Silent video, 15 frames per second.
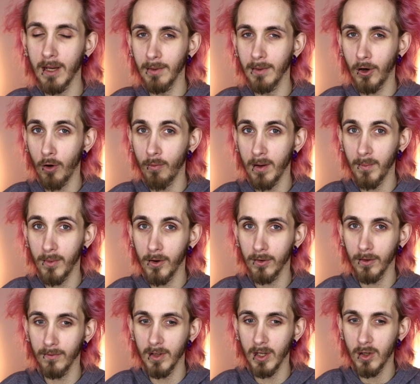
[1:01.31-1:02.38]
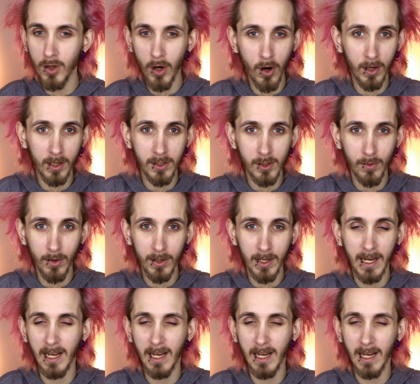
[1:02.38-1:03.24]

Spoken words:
become a part of the DarlingSquad